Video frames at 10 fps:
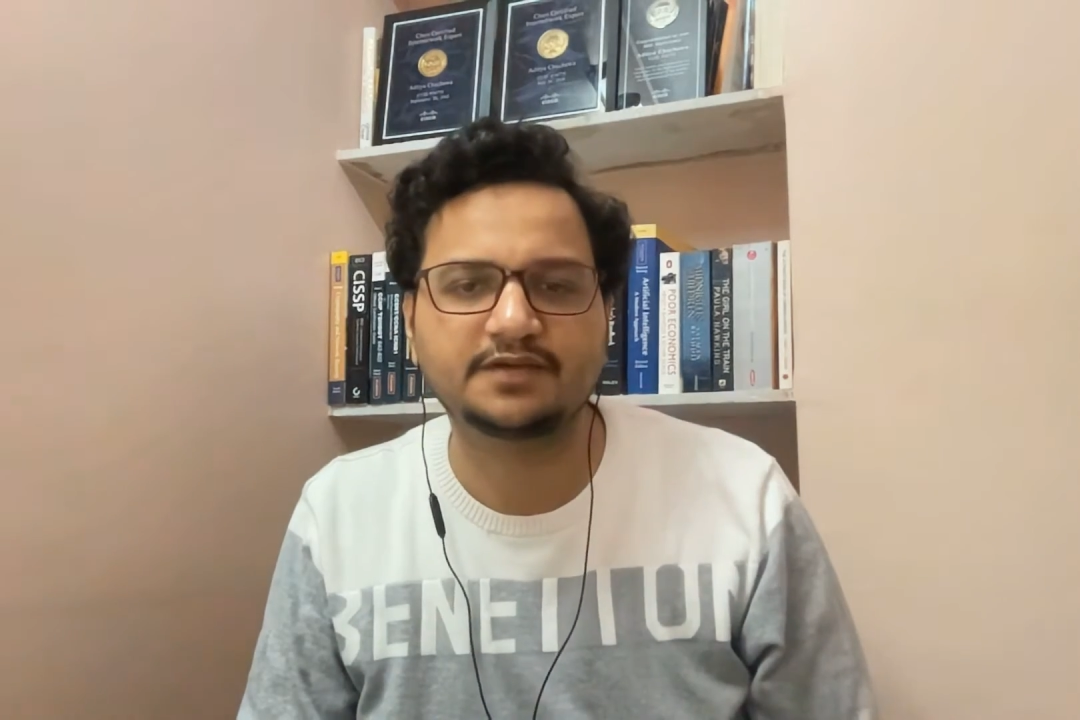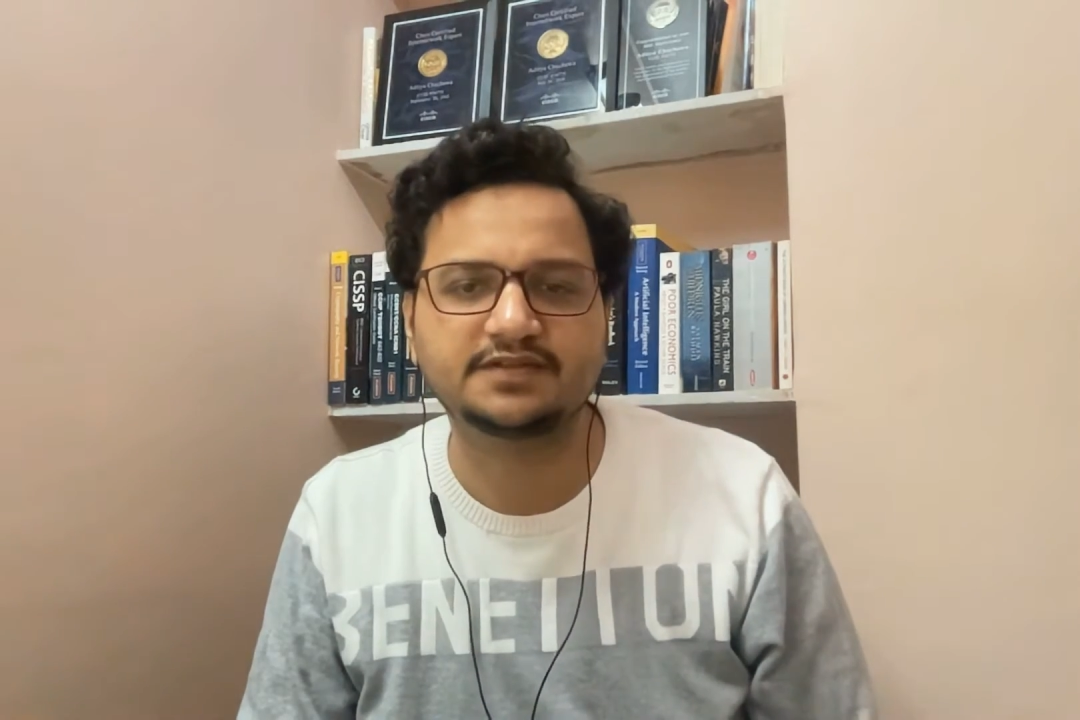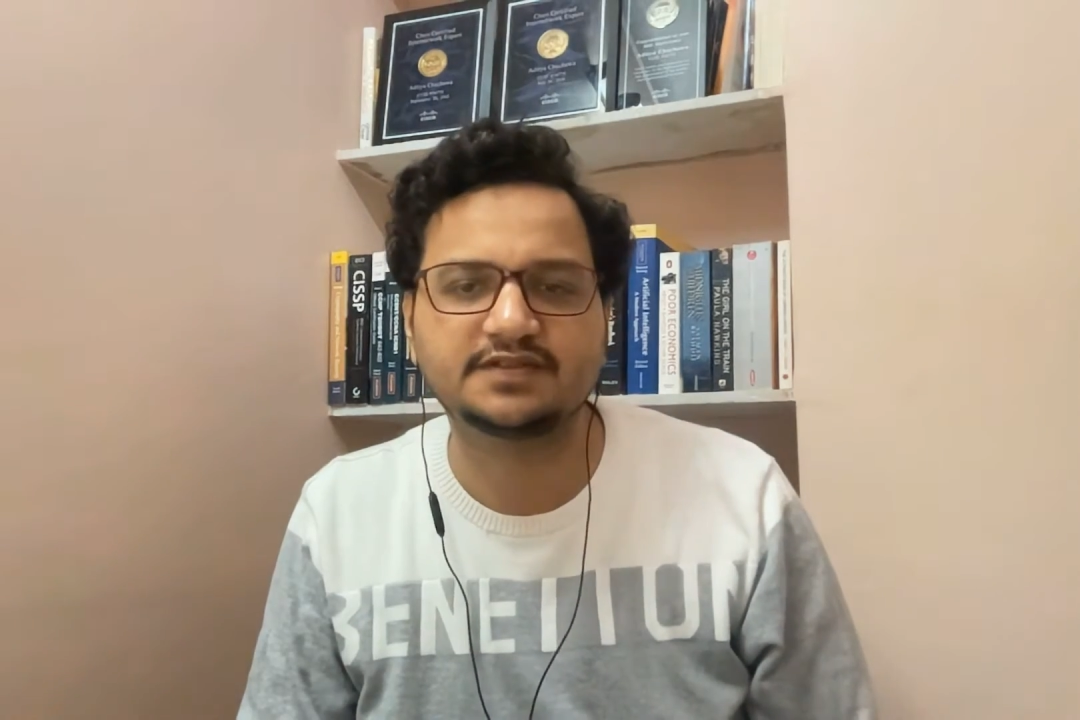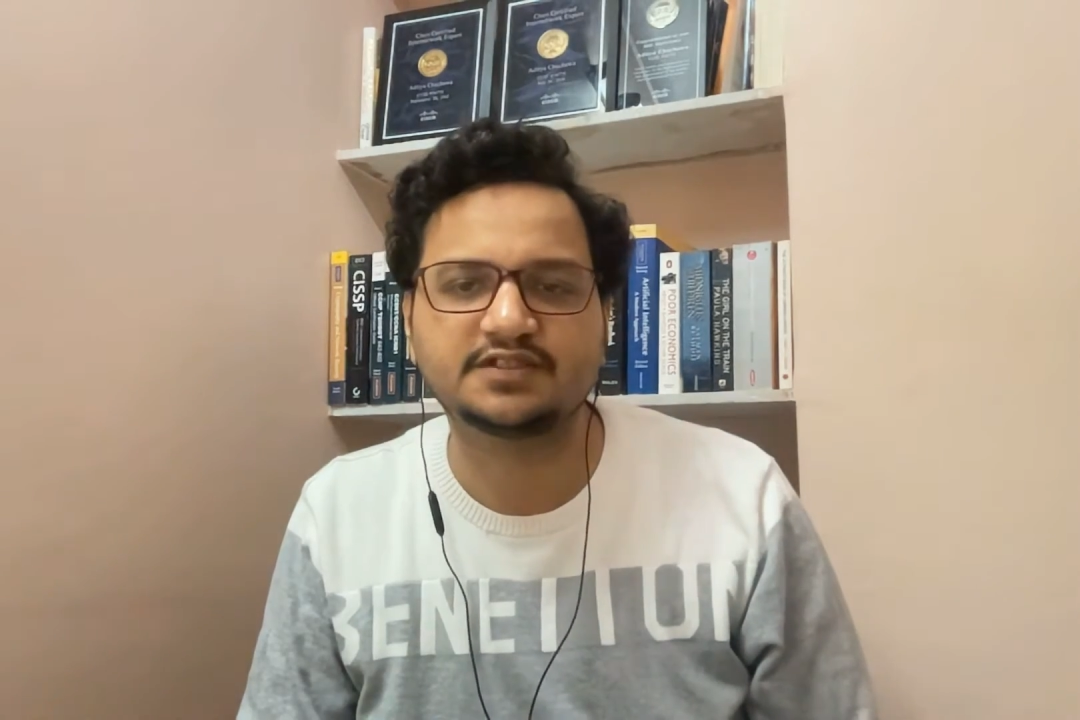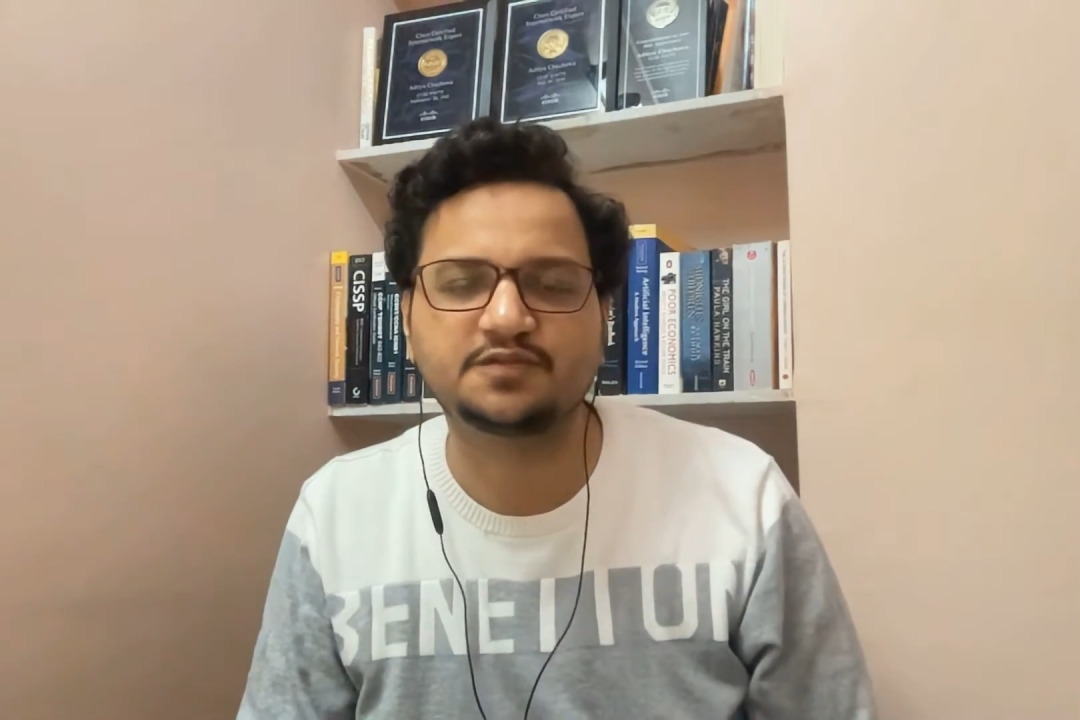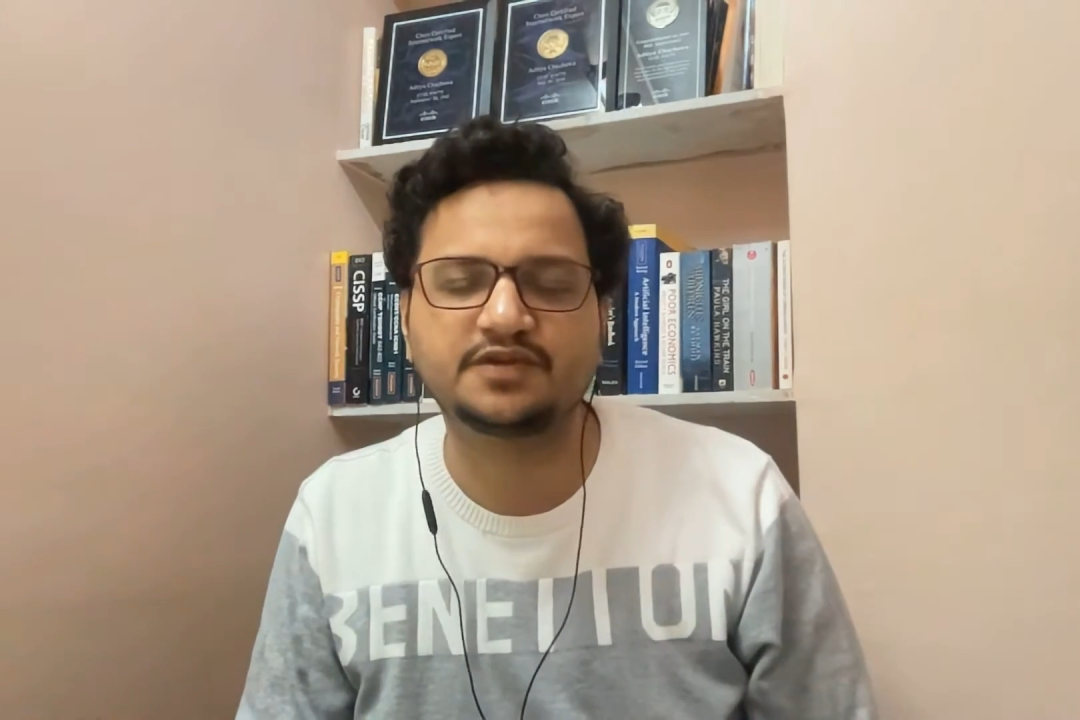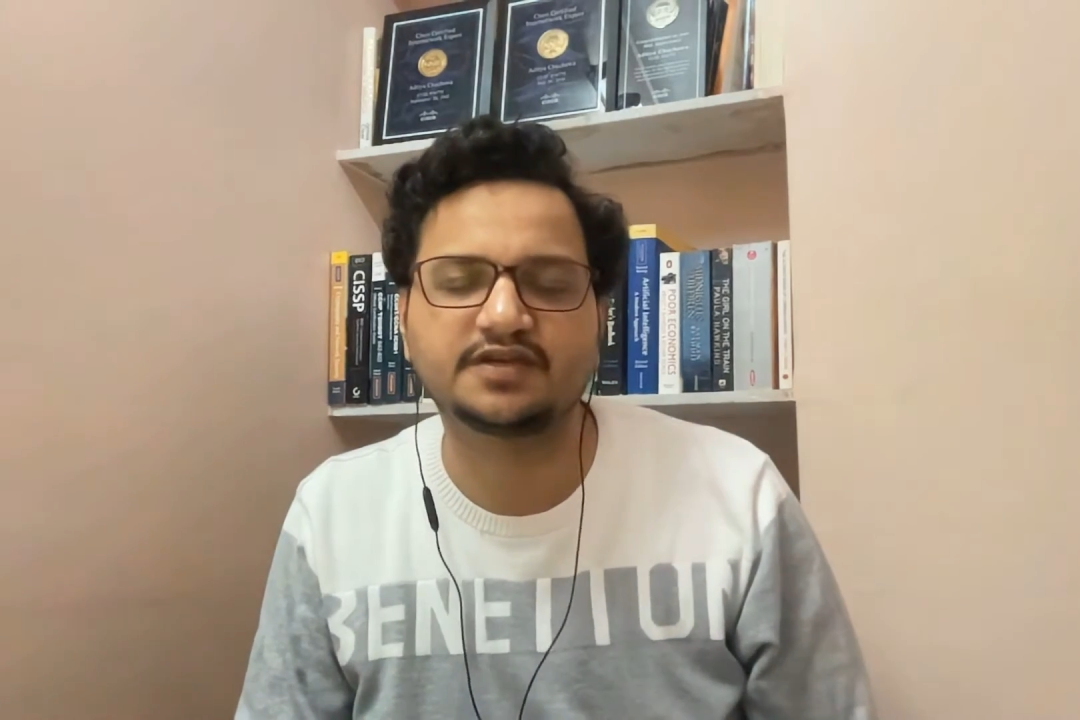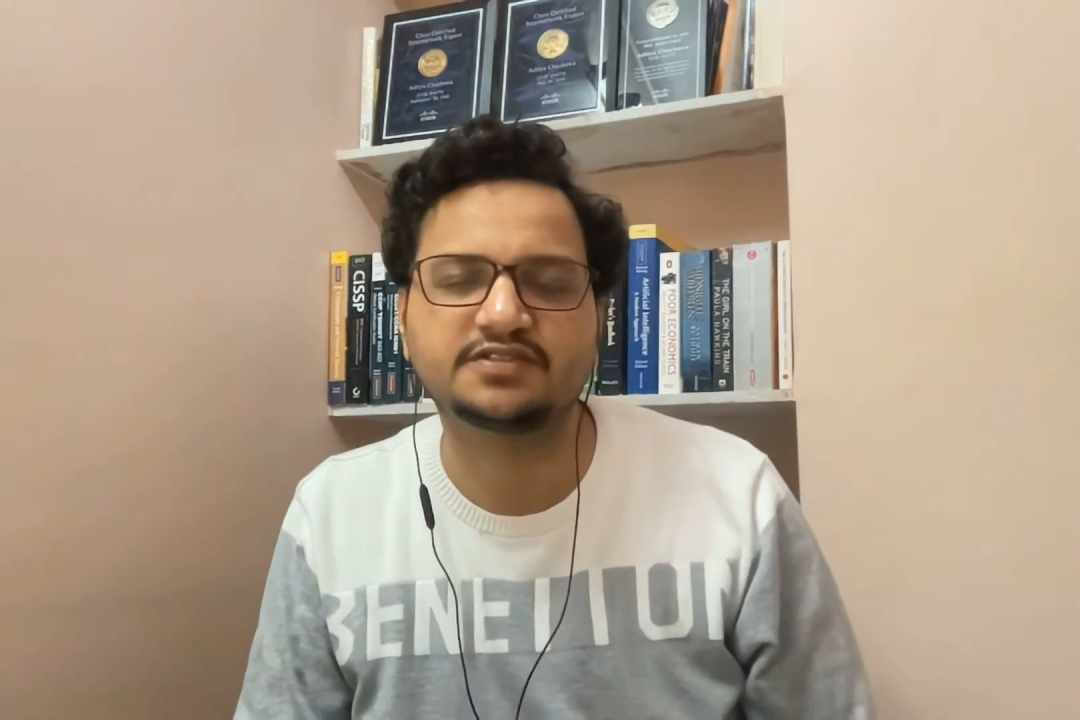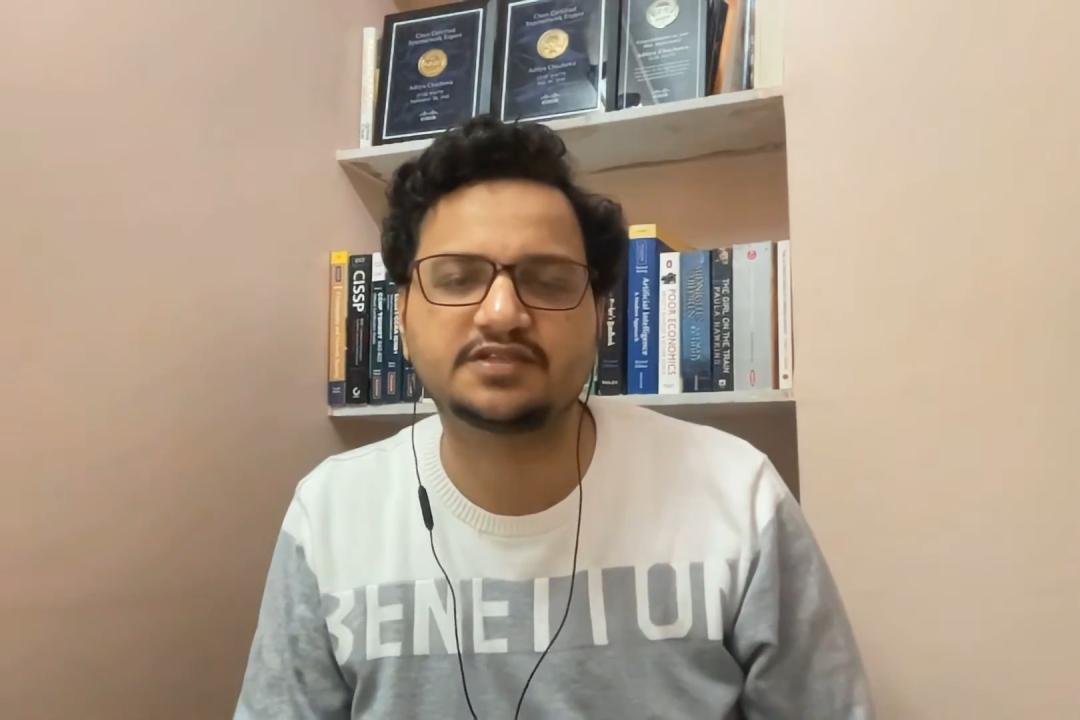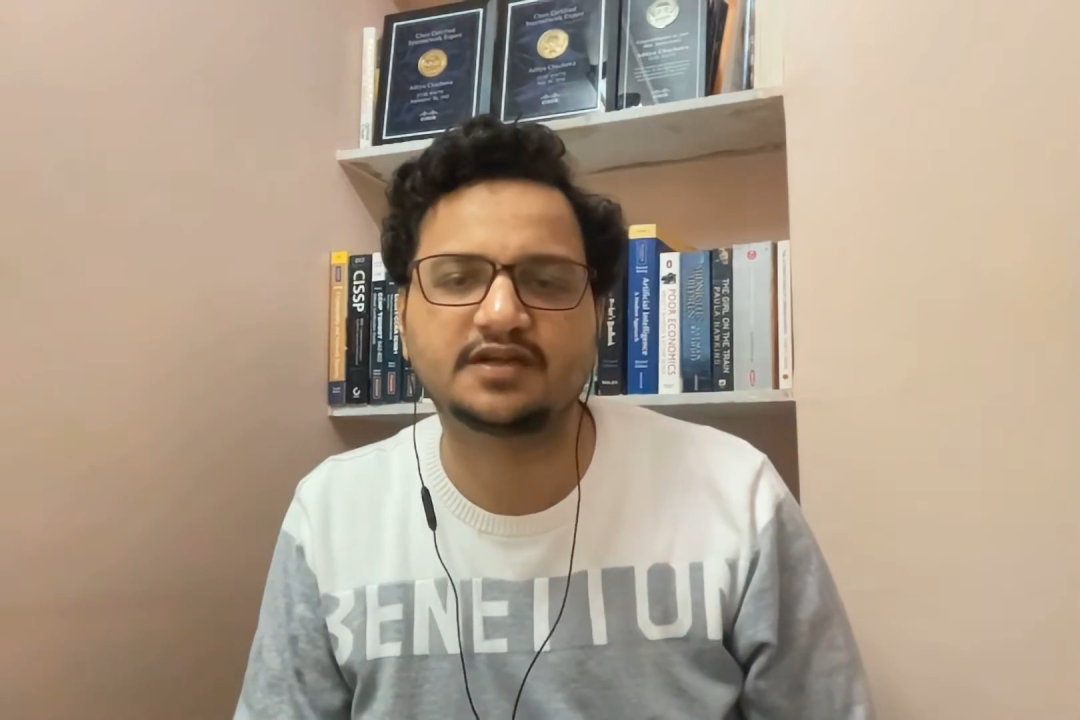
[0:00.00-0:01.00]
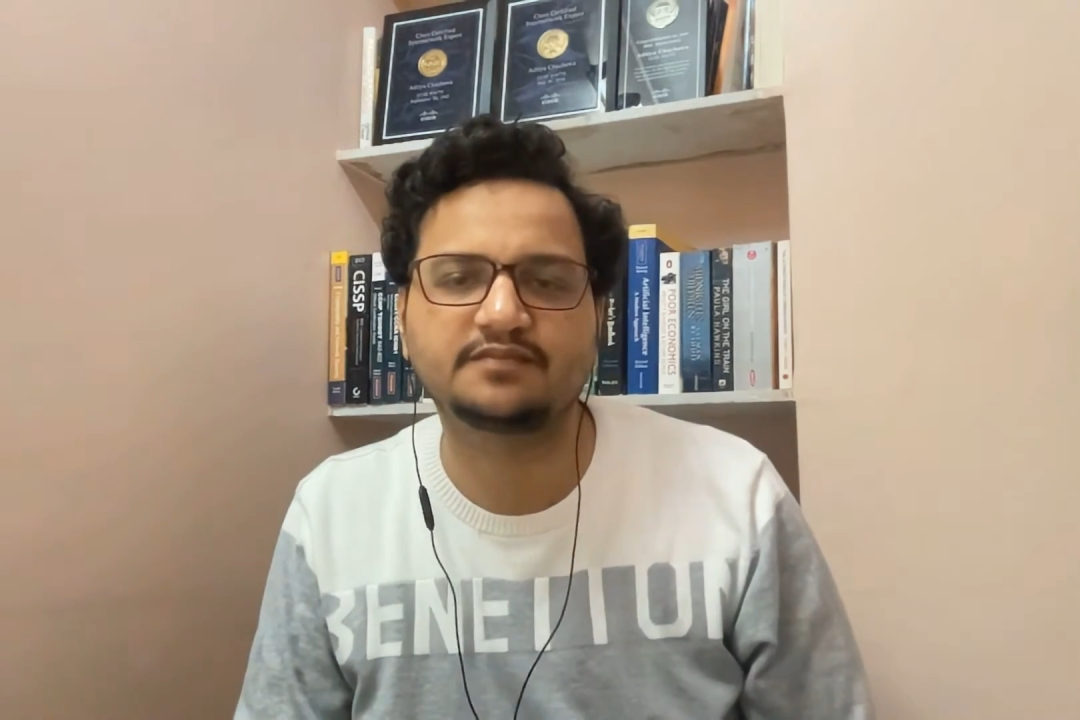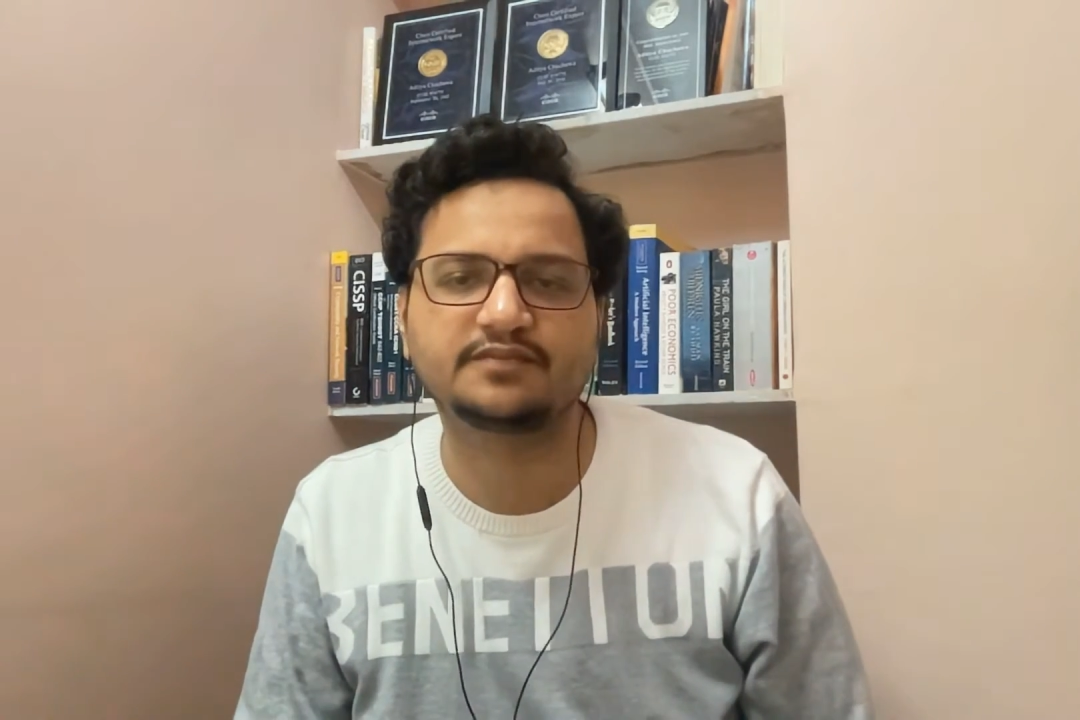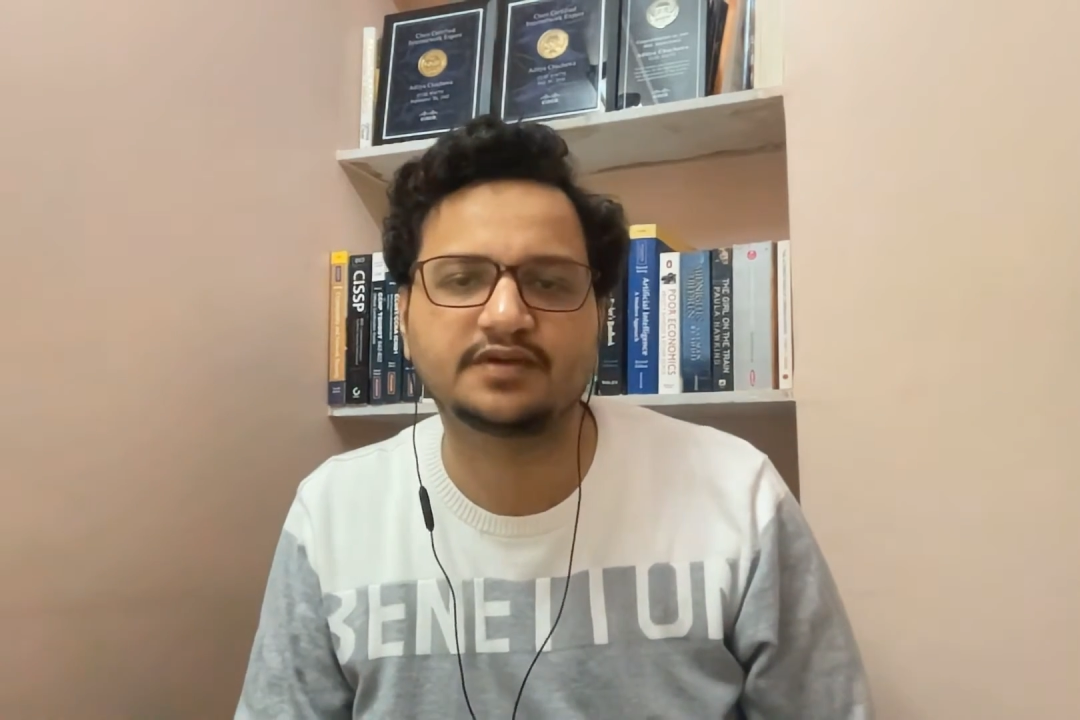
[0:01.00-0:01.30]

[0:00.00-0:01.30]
my CSSP exam,